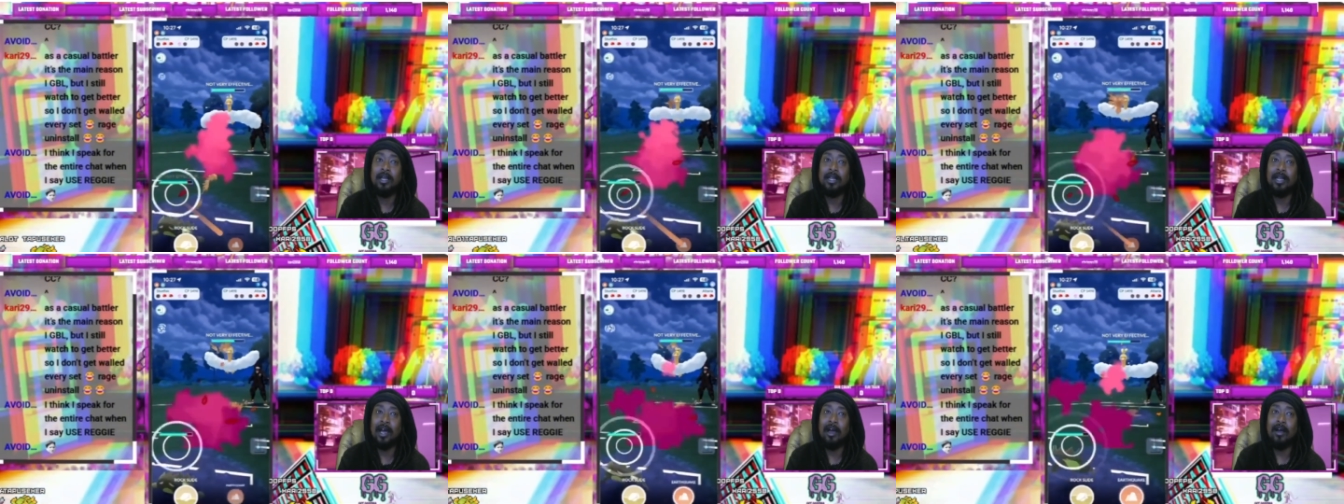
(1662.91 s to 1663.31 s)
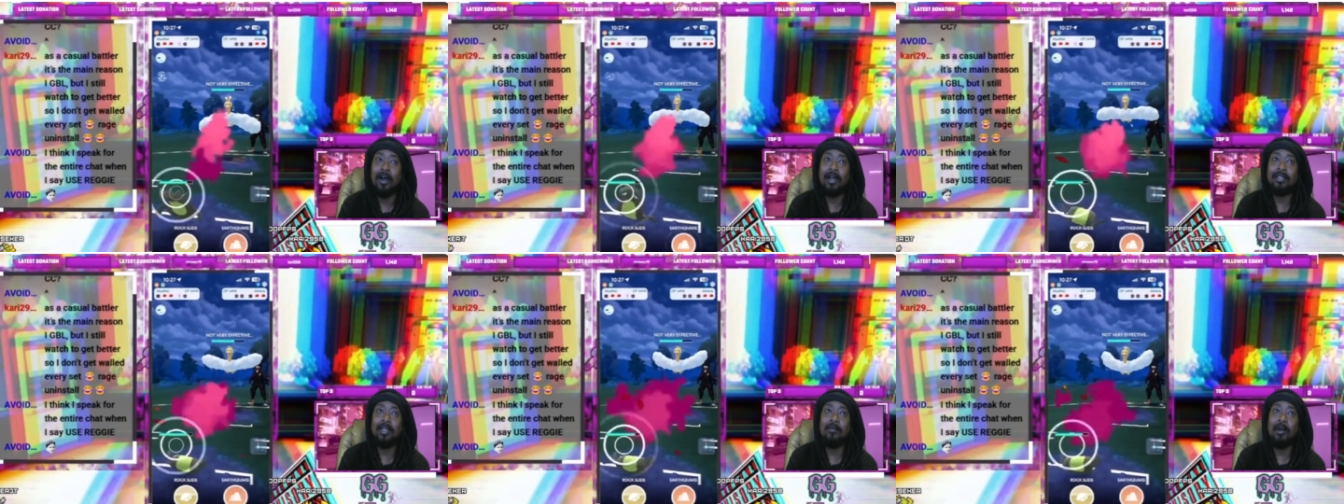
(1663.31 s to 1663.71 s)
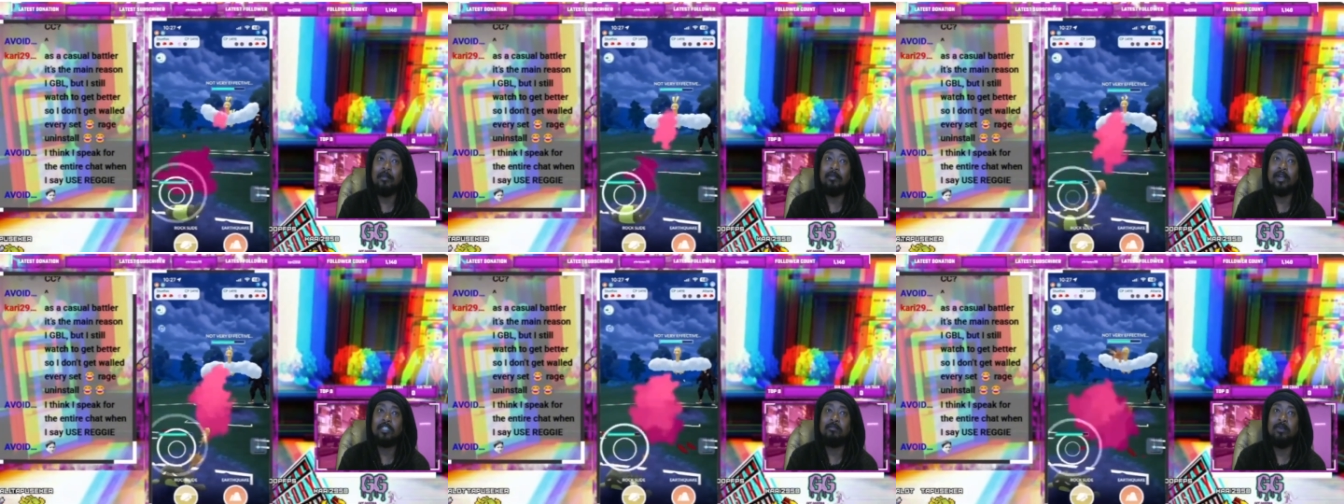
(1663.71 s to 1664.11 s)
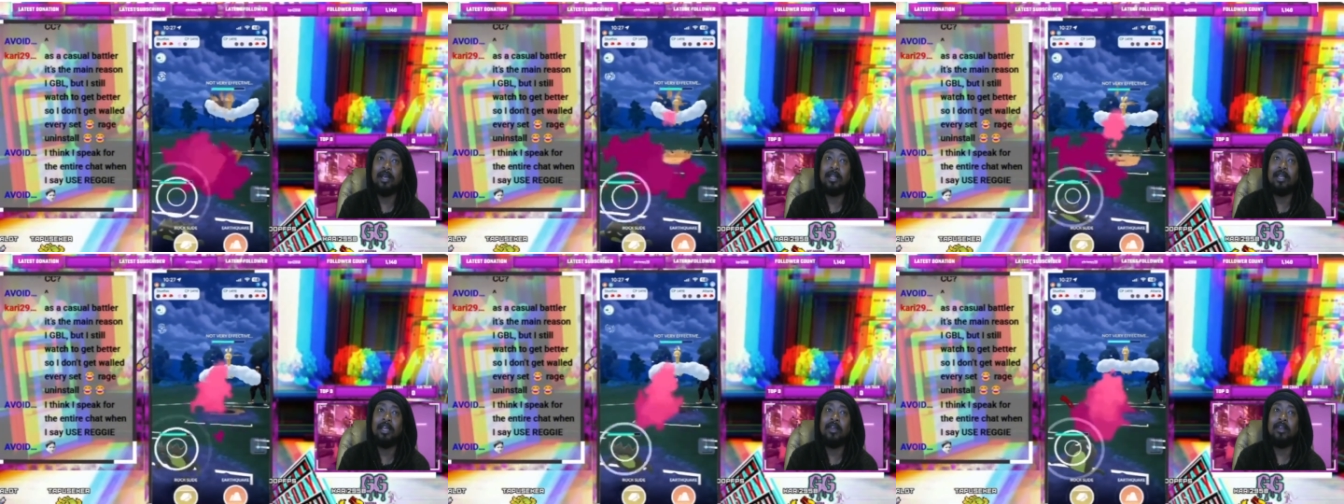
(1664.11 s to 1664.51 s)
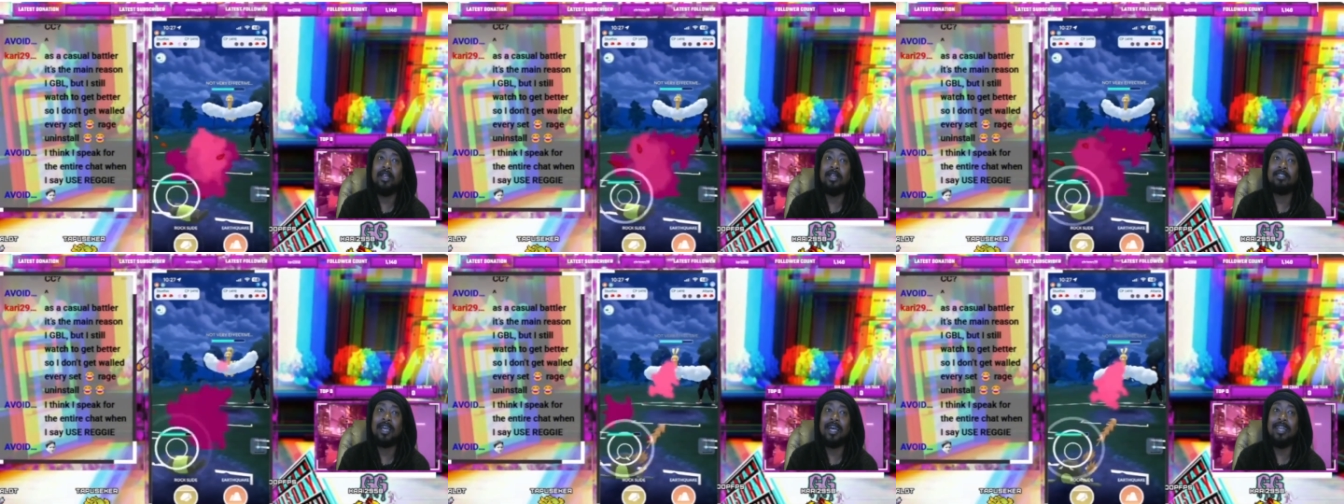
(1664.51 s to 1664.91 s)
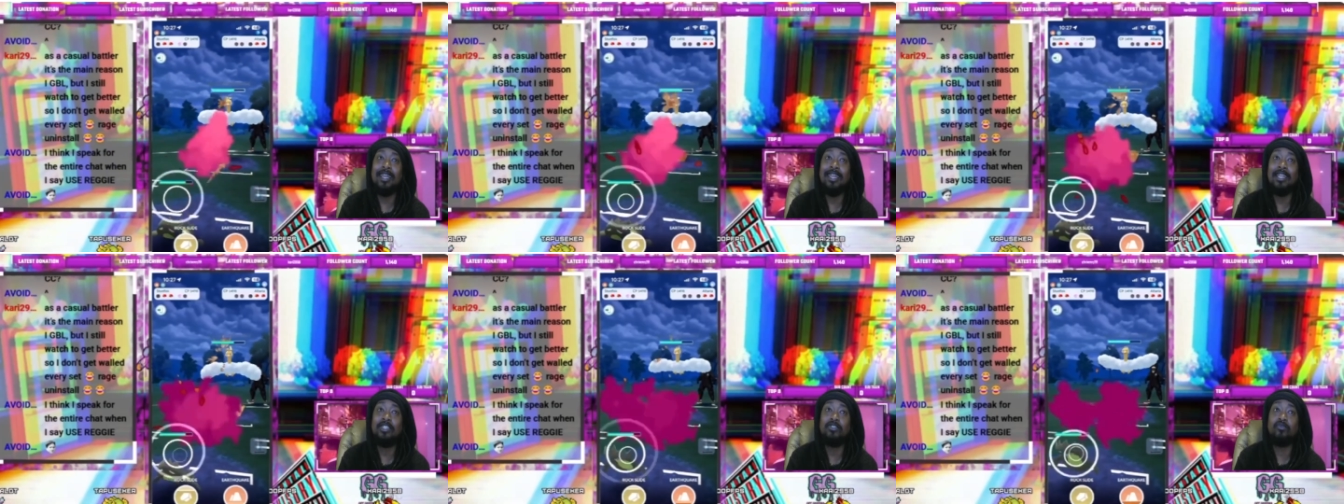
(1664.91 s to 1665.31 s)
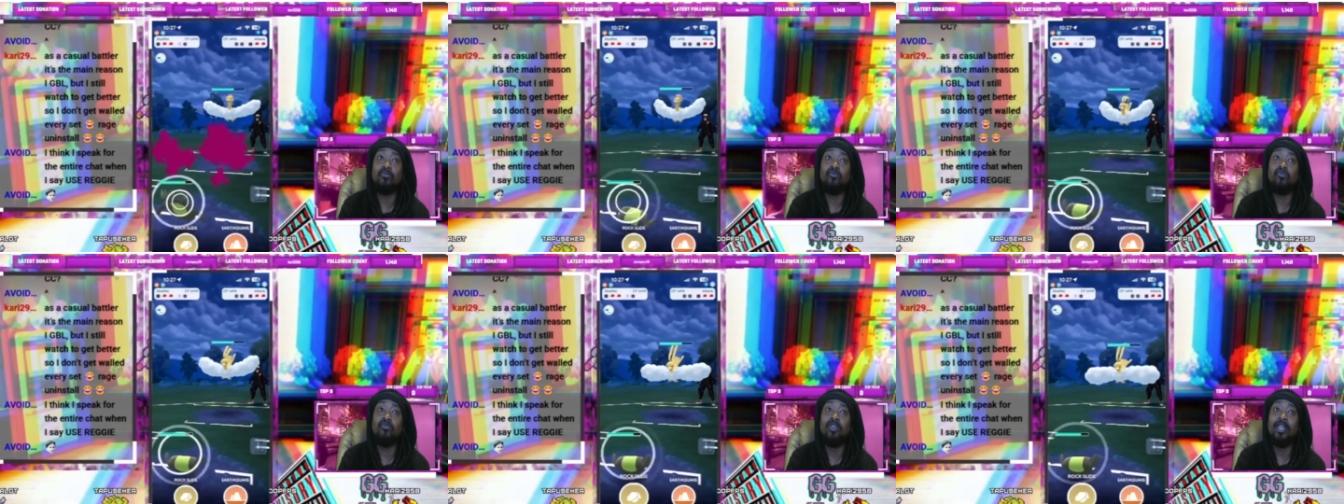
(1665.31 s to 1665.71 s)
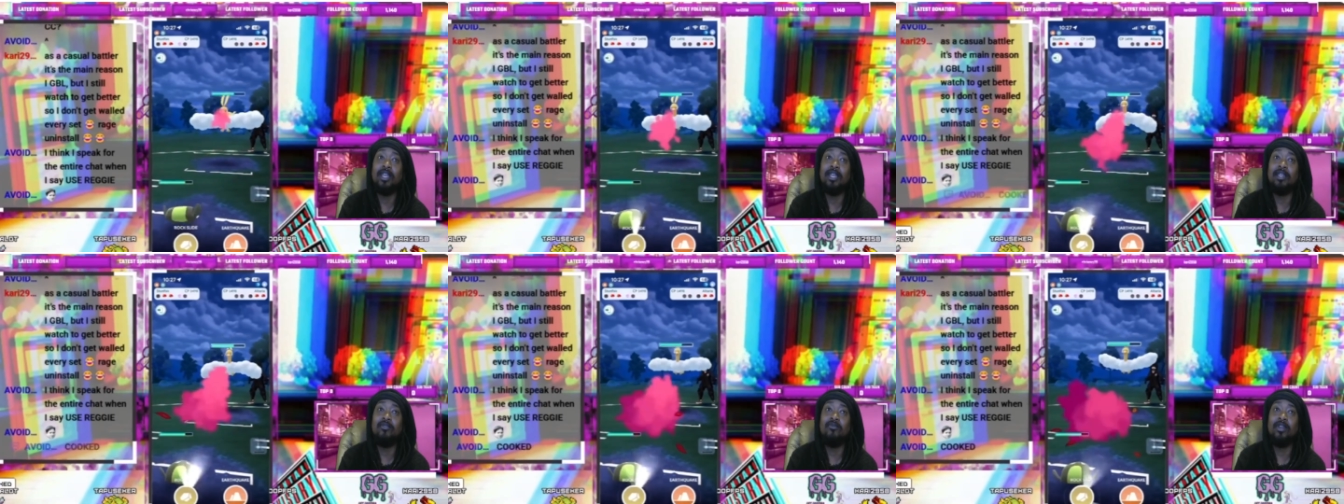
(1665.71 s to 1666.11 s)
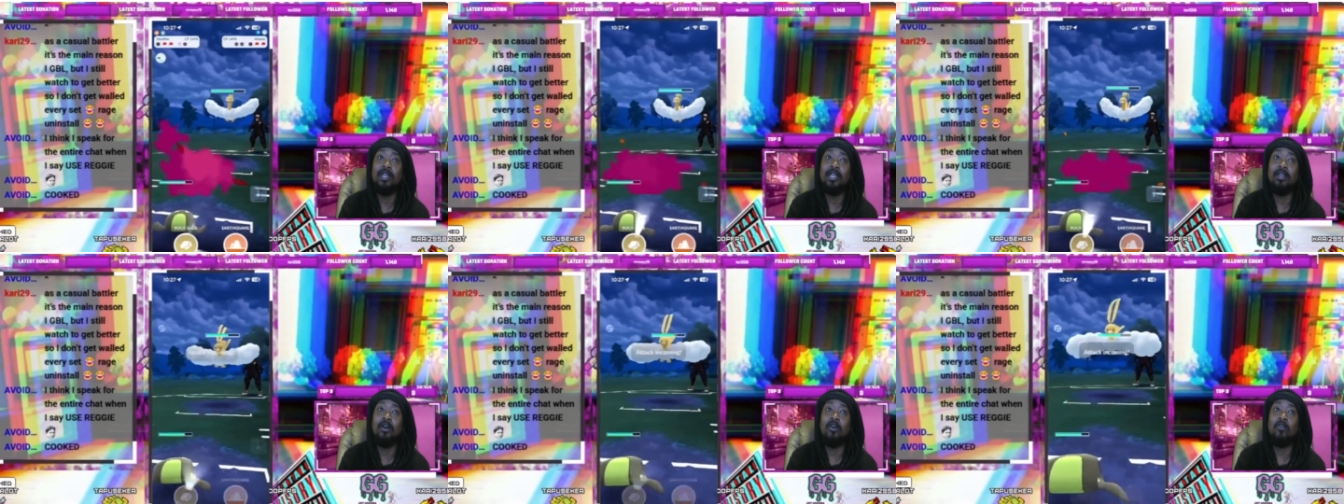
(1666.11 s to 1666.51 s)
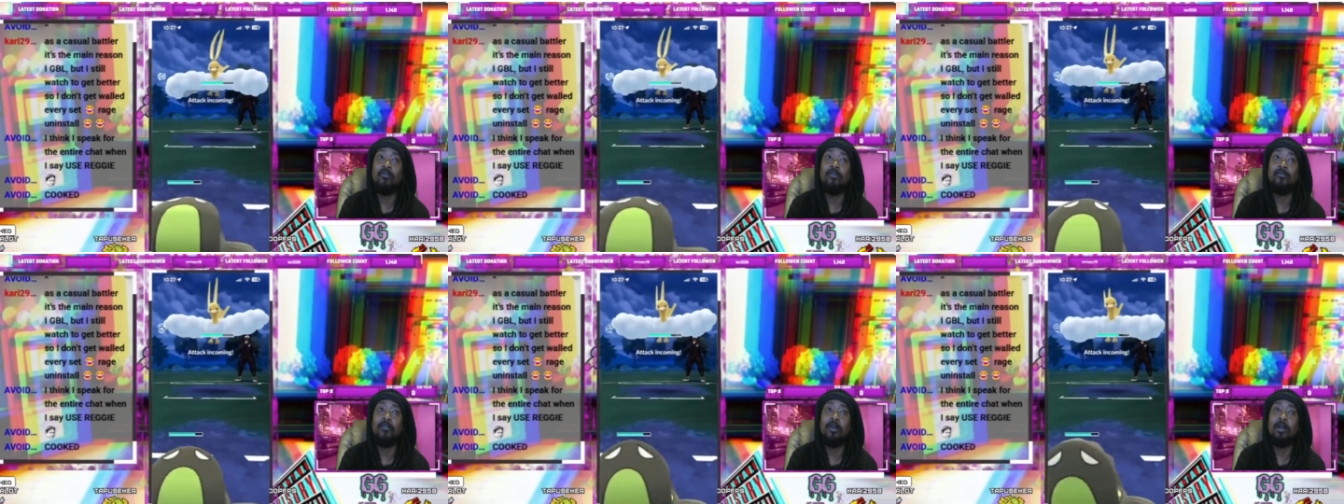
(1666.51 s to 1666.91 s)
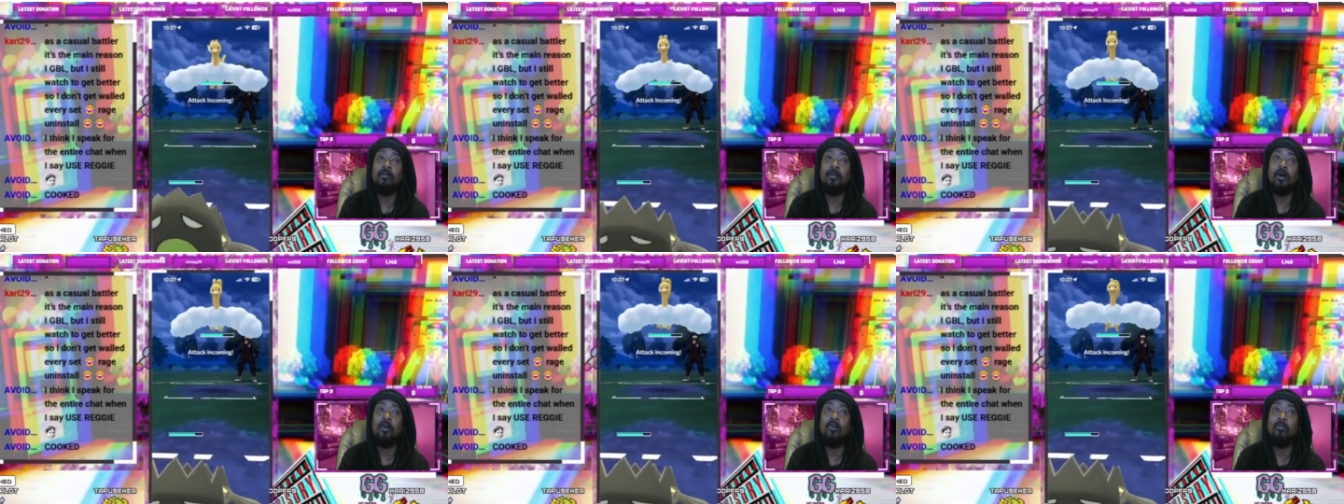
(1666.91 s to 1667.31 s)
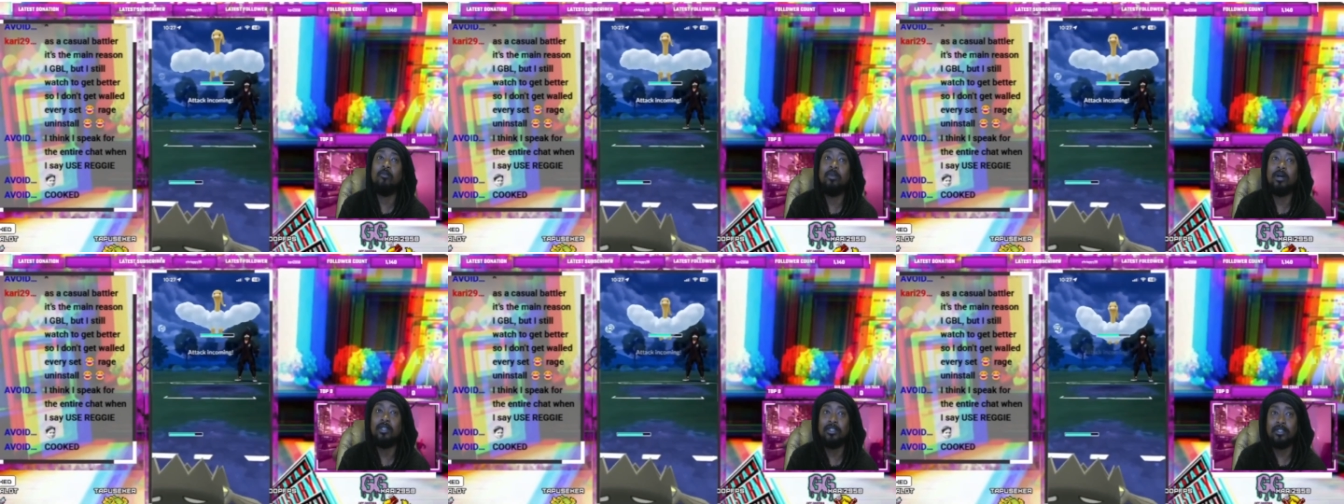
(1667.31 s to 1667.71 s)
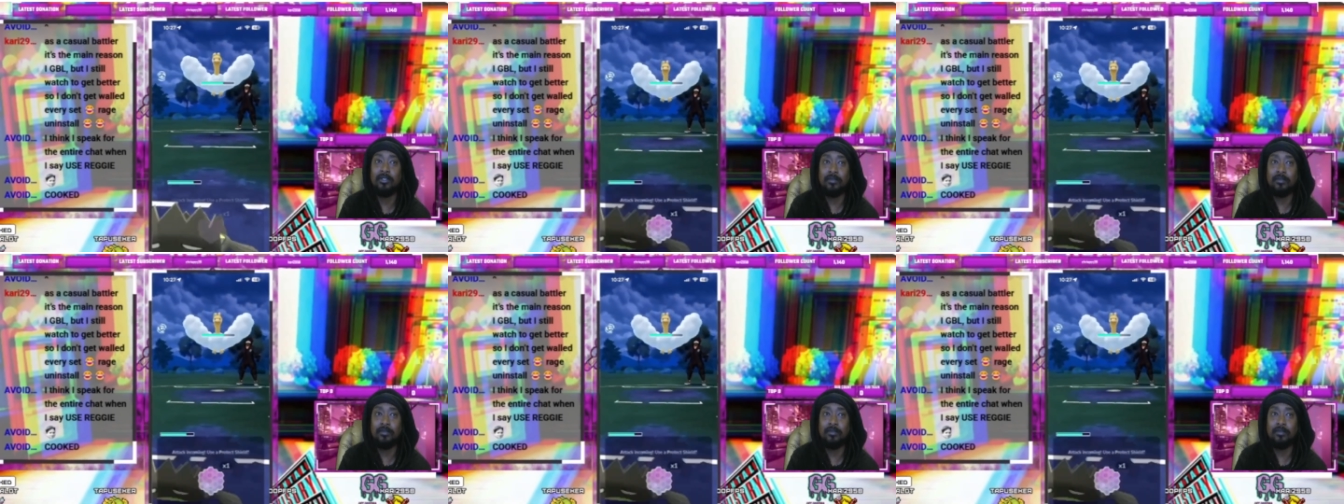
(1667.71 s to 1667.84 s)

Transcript: Now I think my best bet here is I need to really really over farm a whole bunch.